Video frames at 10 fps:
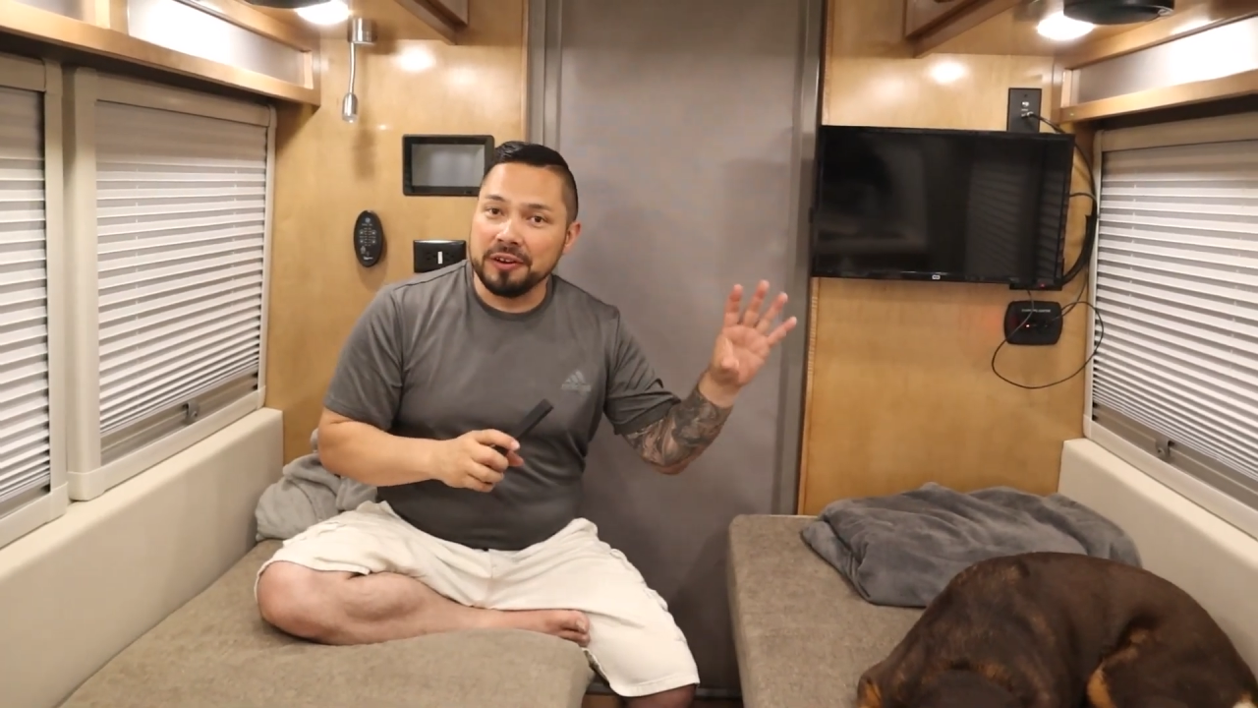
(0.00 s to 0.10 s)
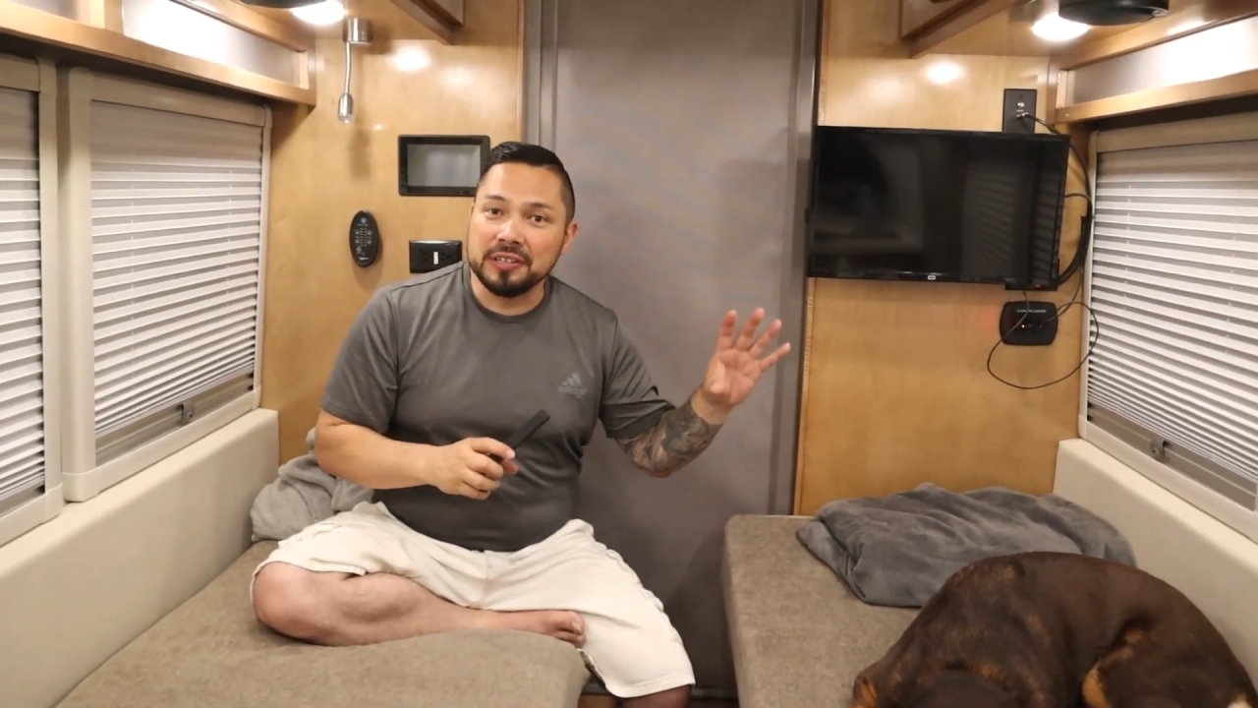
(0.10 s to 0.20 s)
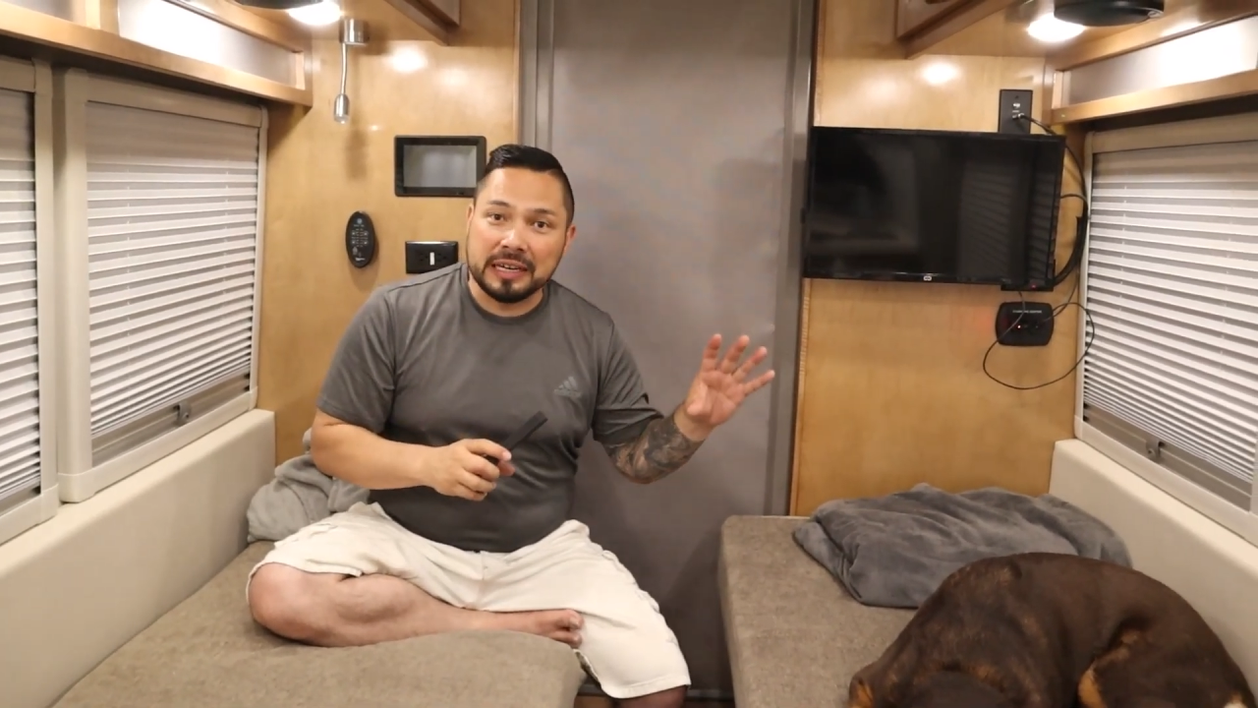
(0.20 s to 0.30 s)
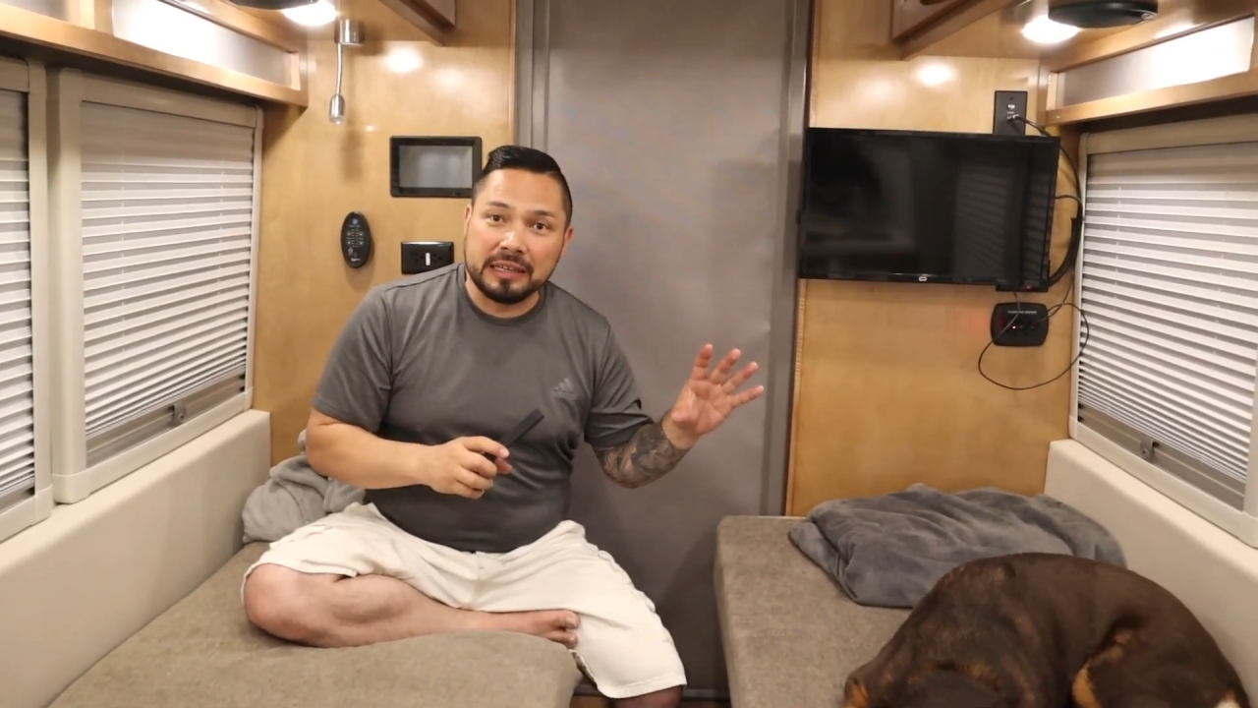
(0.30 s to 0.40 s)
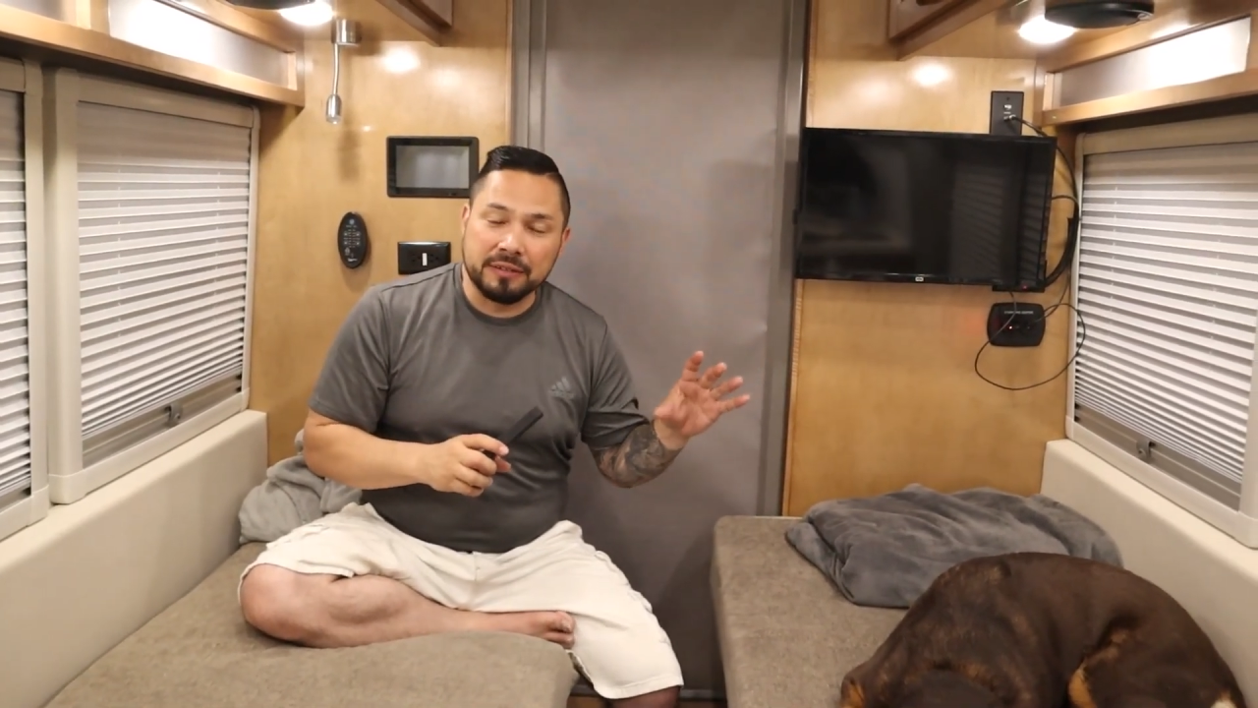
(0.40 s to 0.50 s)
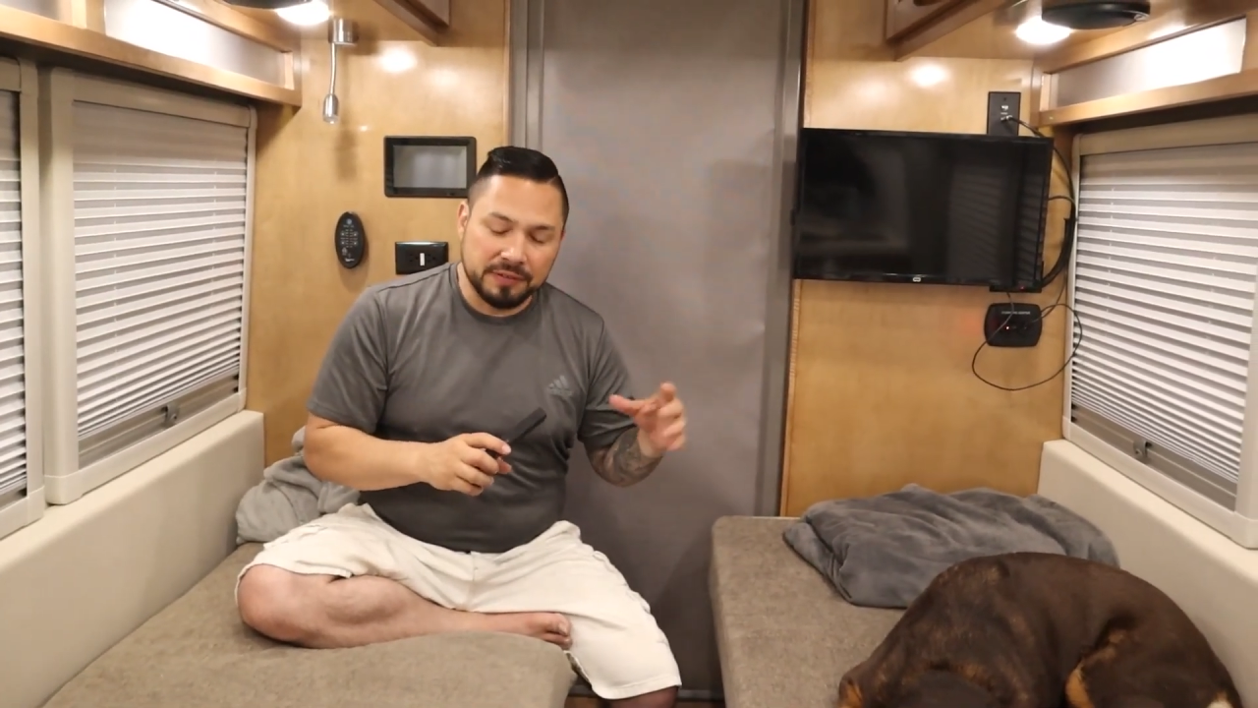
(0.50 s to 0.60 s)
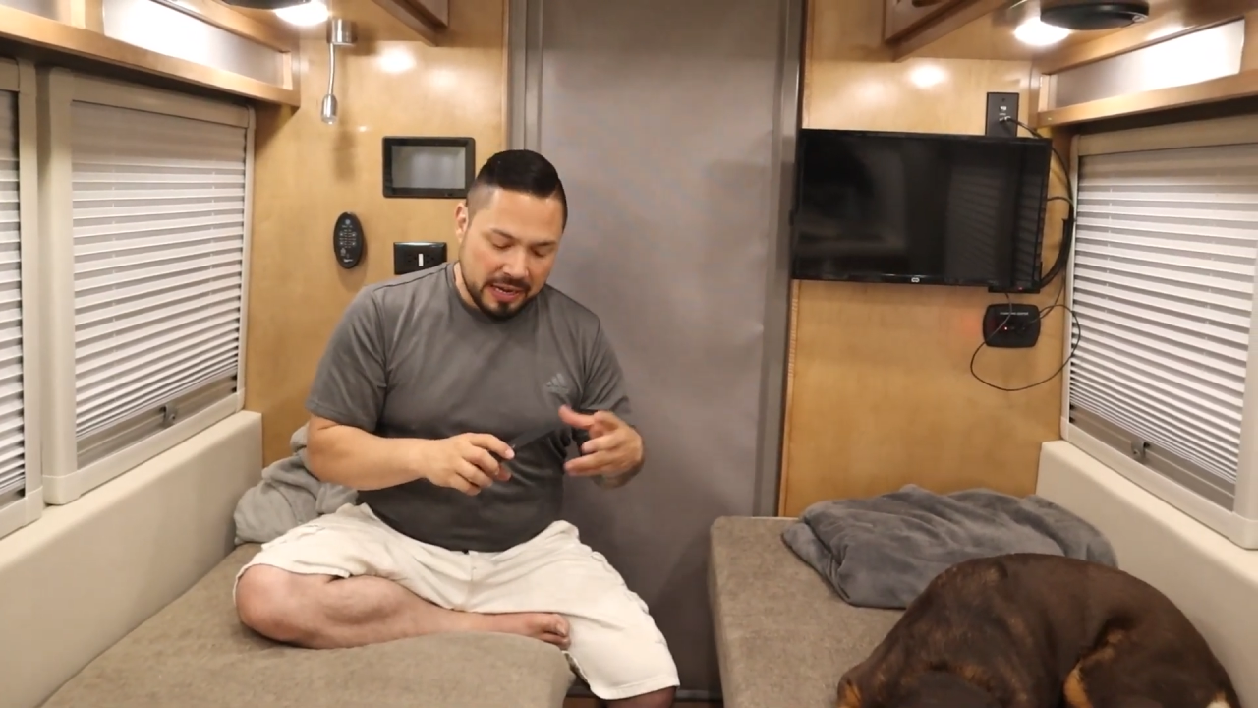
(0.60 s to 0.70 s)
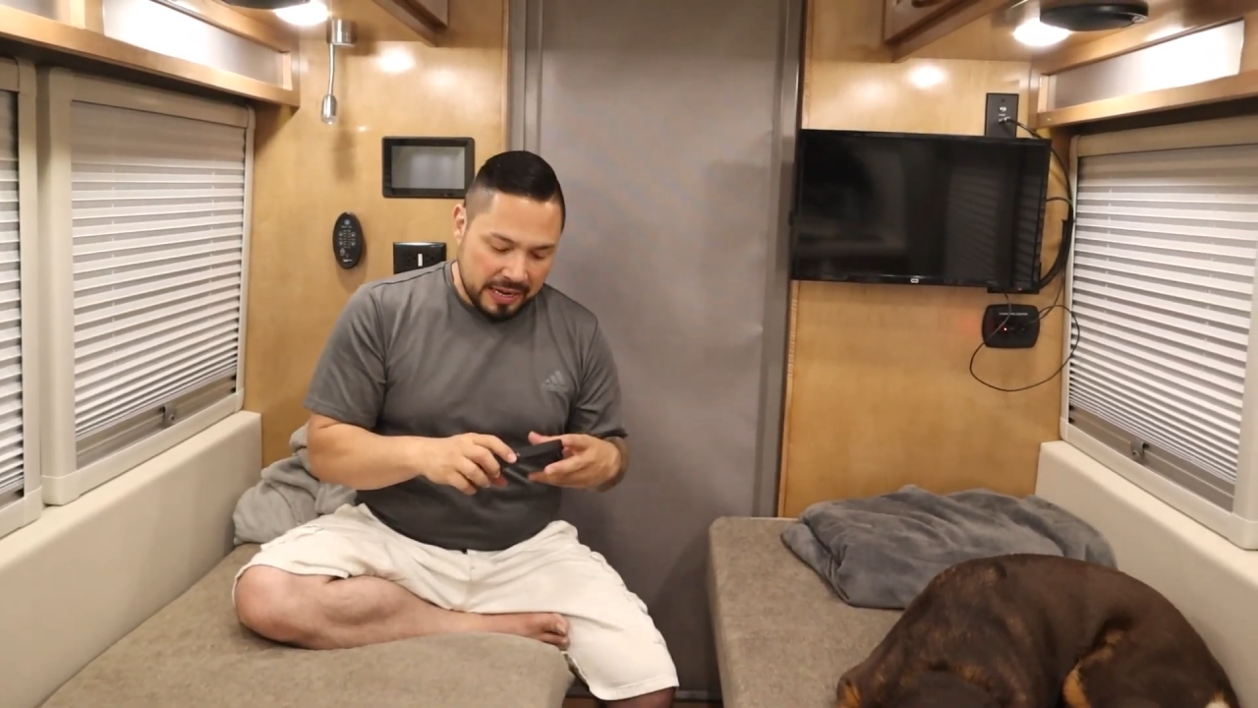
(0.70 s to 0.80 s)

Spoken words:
executive.